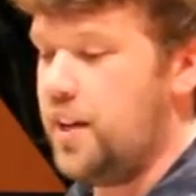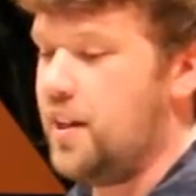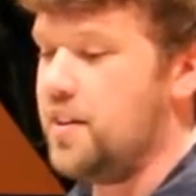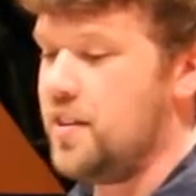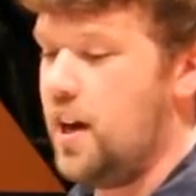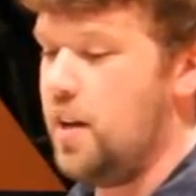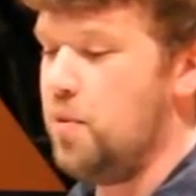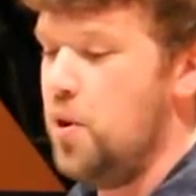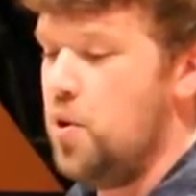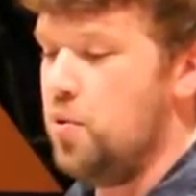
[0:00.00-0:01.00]
at that
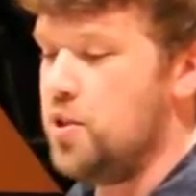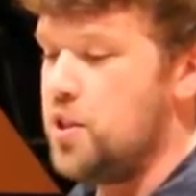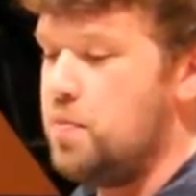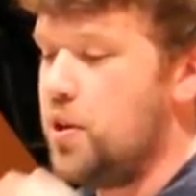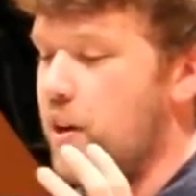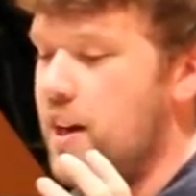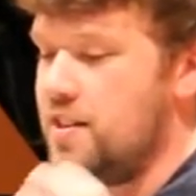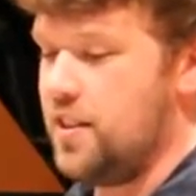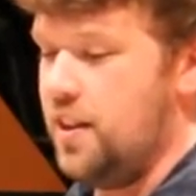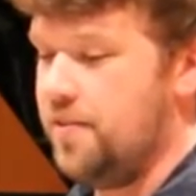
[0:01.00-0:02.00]
time, would just be
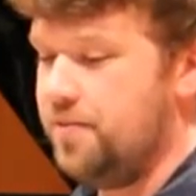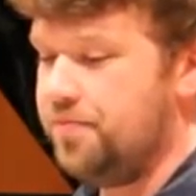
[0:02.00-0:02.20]
crazy.